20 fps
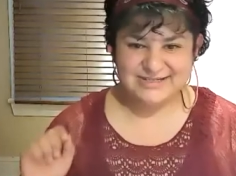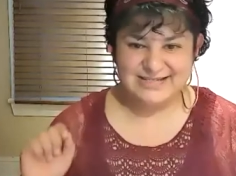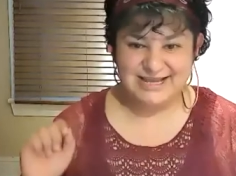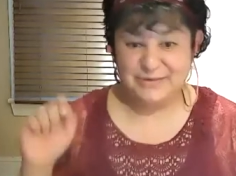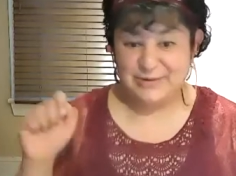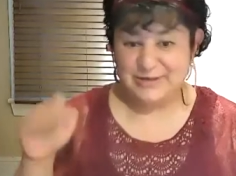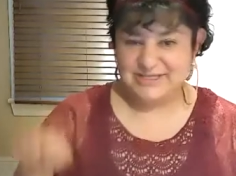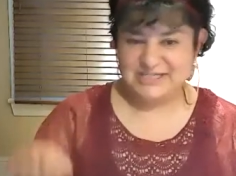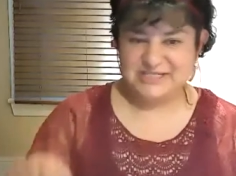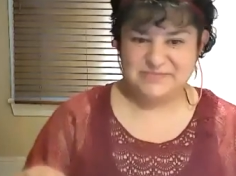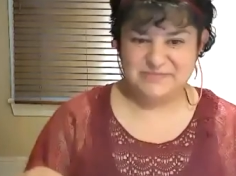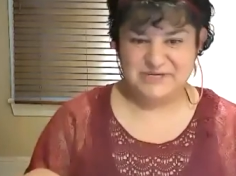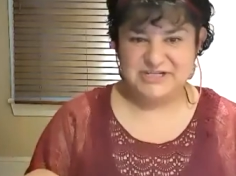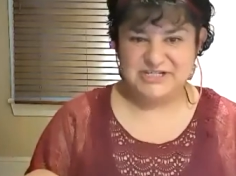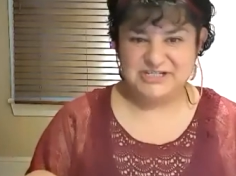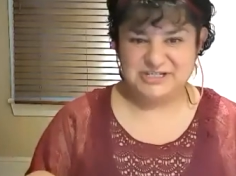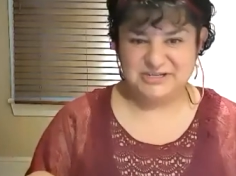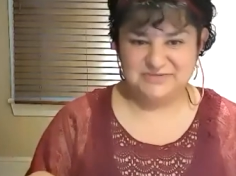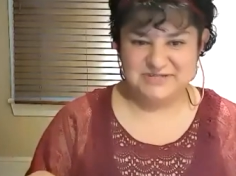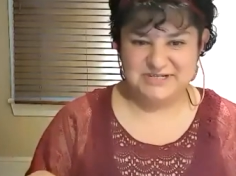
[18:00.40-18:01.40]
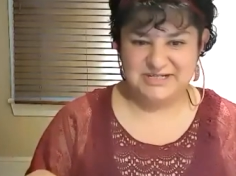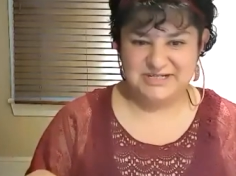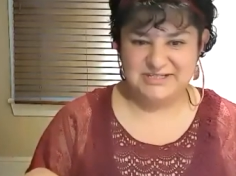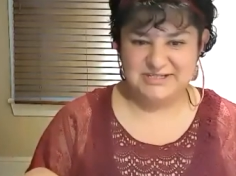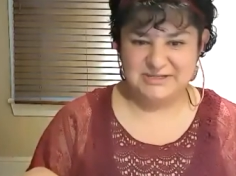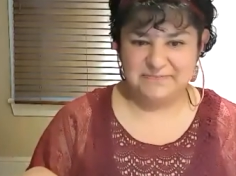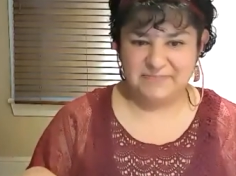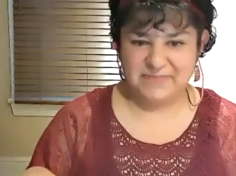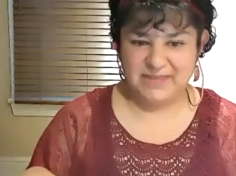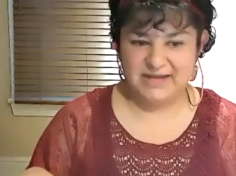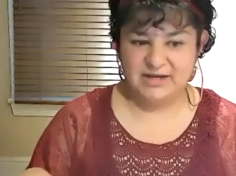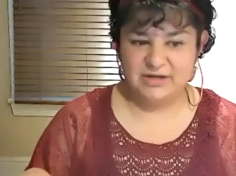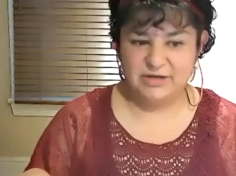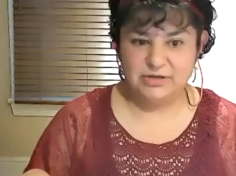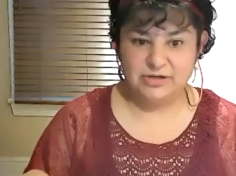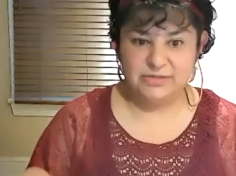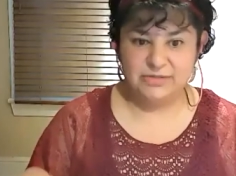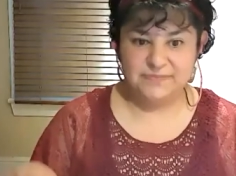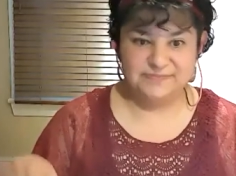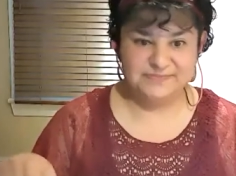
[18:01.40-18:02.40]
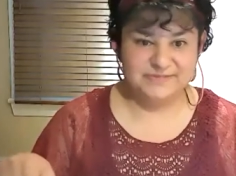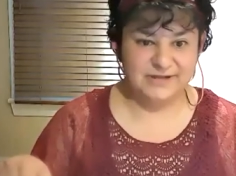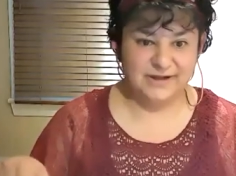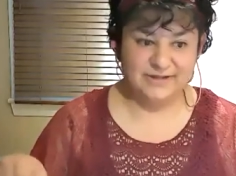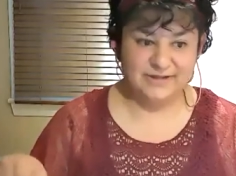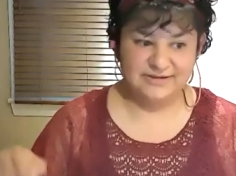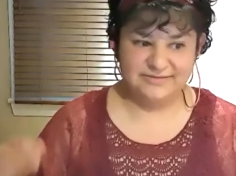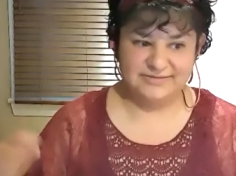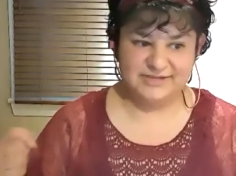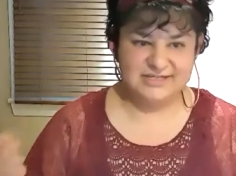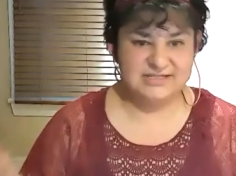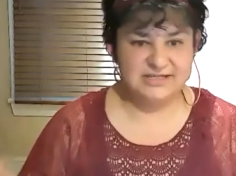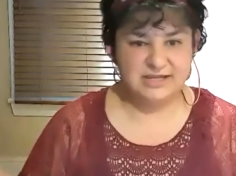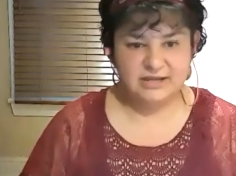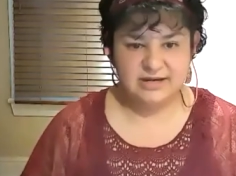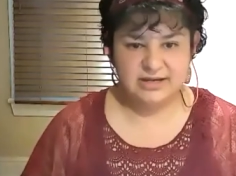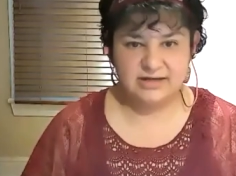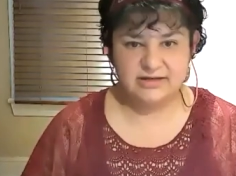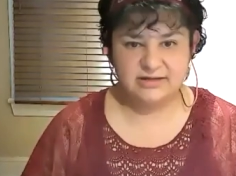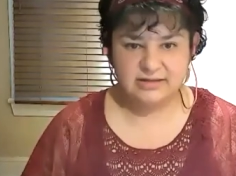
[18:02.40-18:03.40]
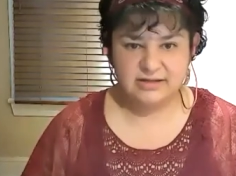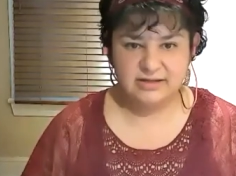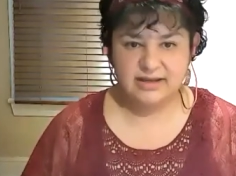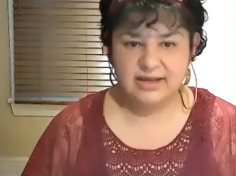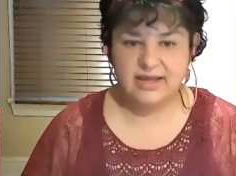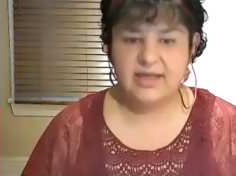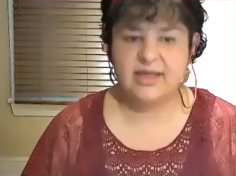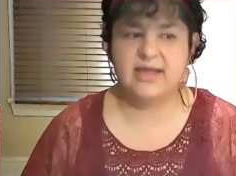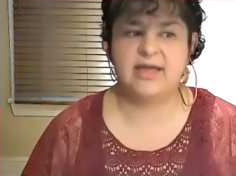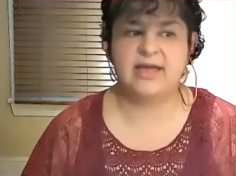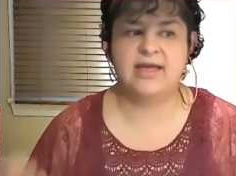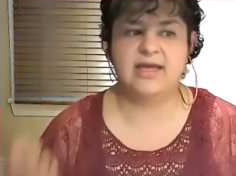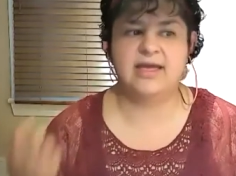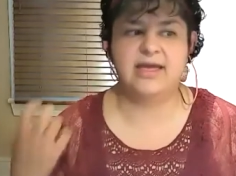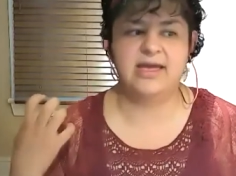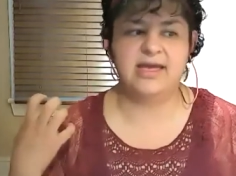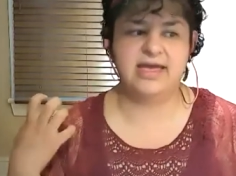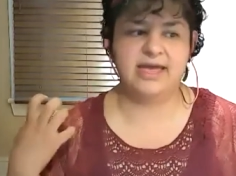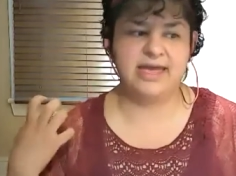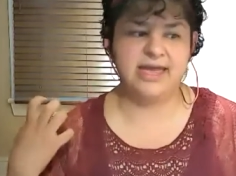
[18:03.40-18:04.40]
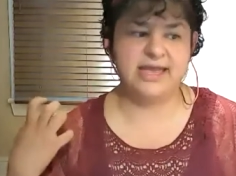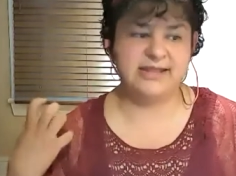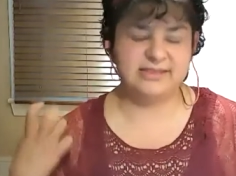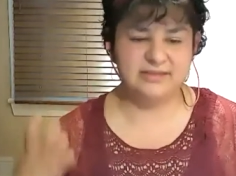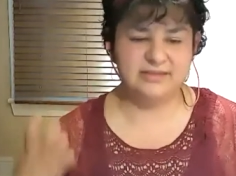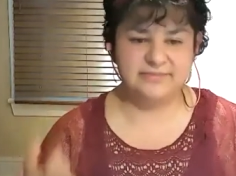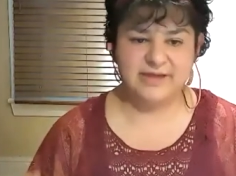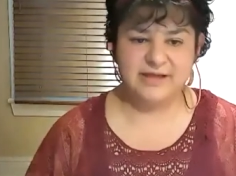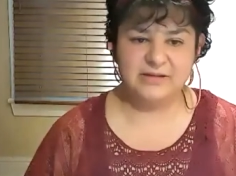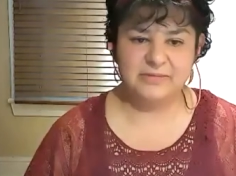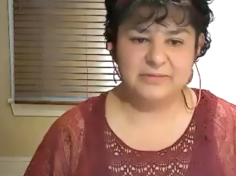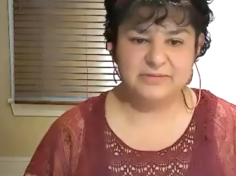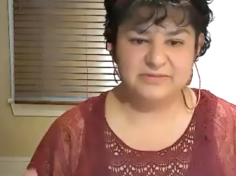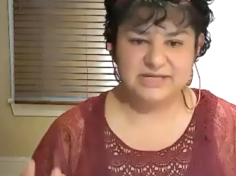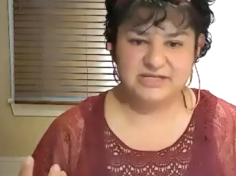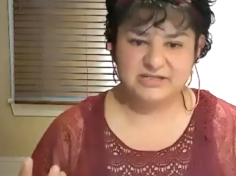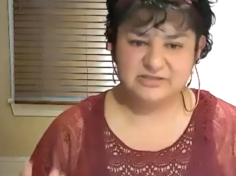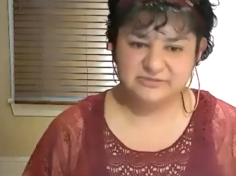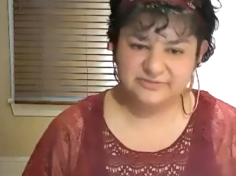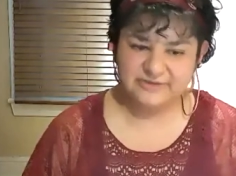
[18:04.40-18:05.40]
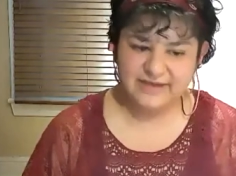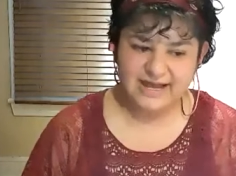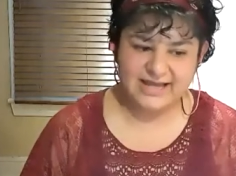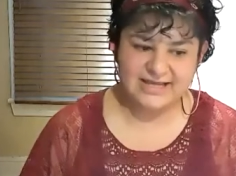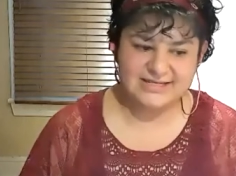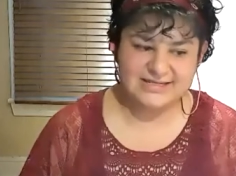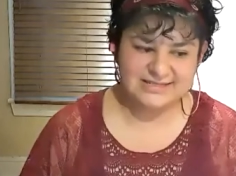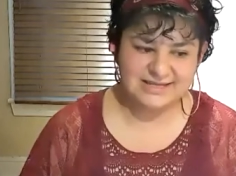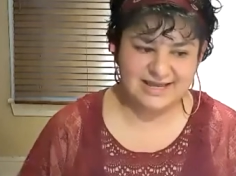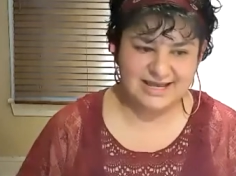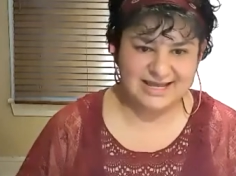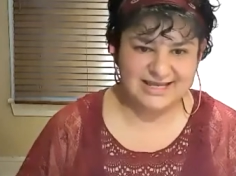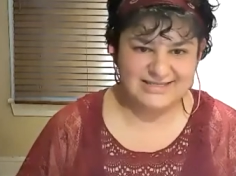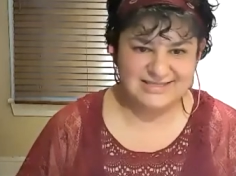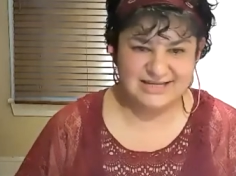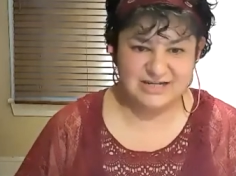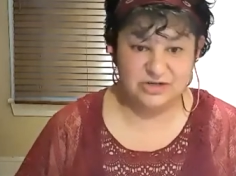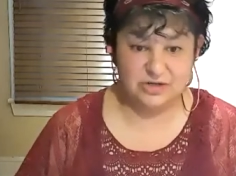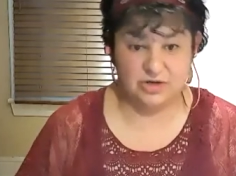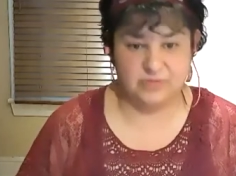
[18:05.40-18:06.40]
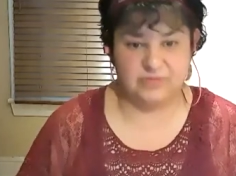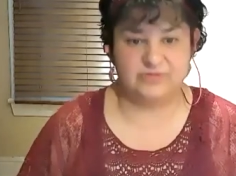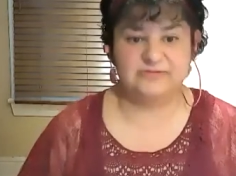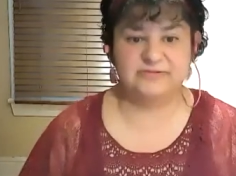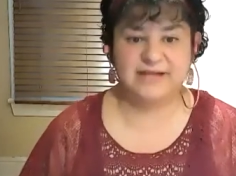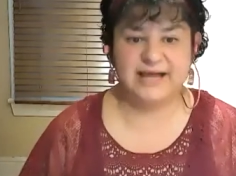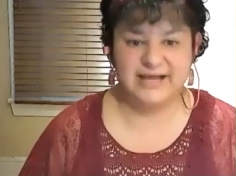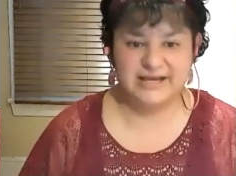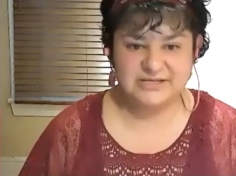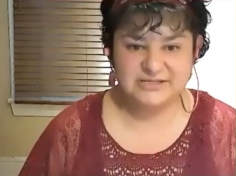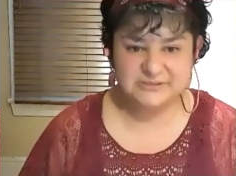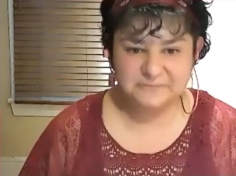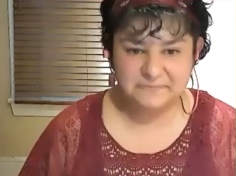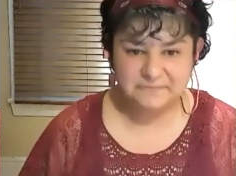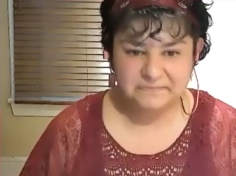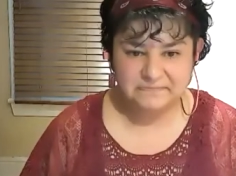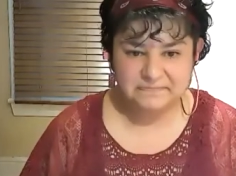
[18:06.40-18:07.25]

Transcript: like one species of yeast. And oops, all of a sudden, it develops as fast as the normal flies.